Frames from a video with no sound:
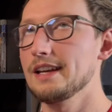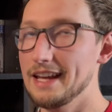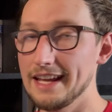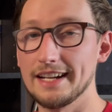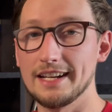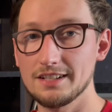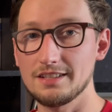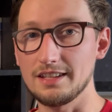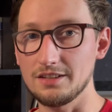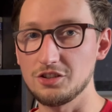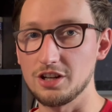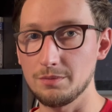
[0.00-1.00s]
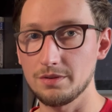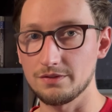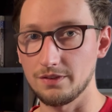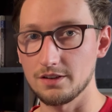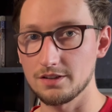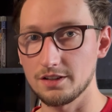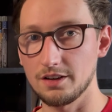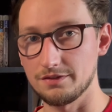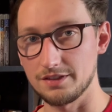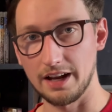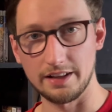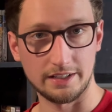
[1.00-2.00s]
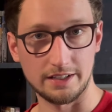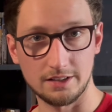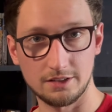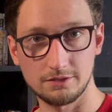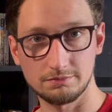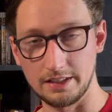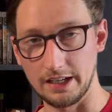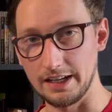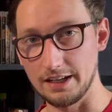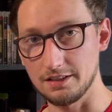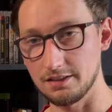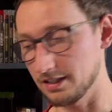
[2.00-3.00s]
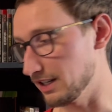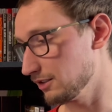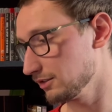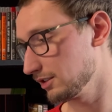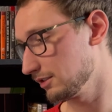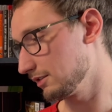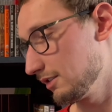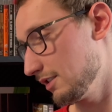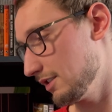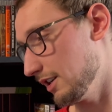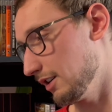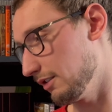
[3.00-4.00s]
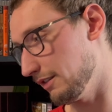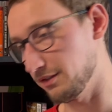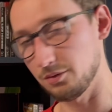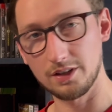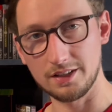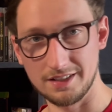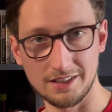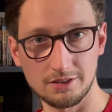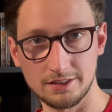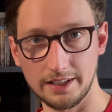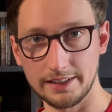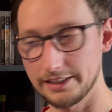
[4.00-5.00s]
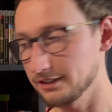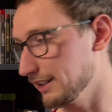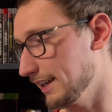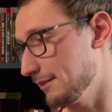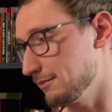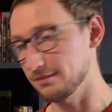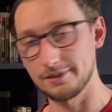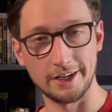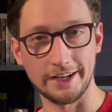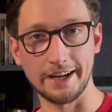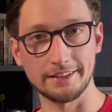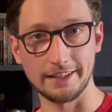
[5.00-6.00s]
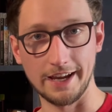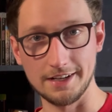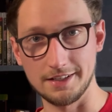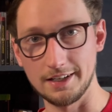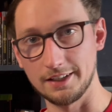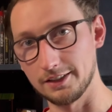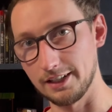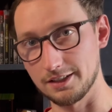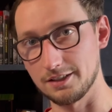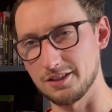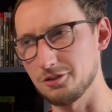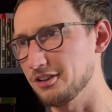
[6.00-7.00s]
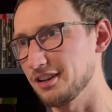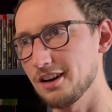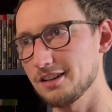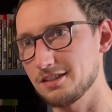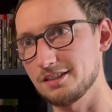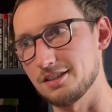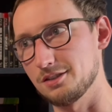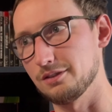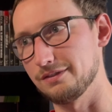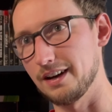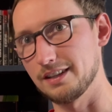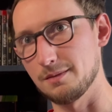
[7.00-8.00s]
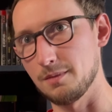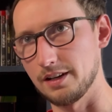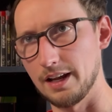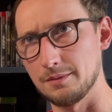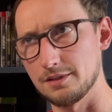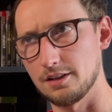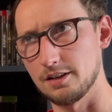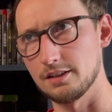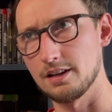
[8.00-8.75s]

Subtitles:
it is the cheapest version of Silent Hill to get sealed. So if you want a sealed Silent Hill game, check out the HD collections. You can honestly still find them on Amazon.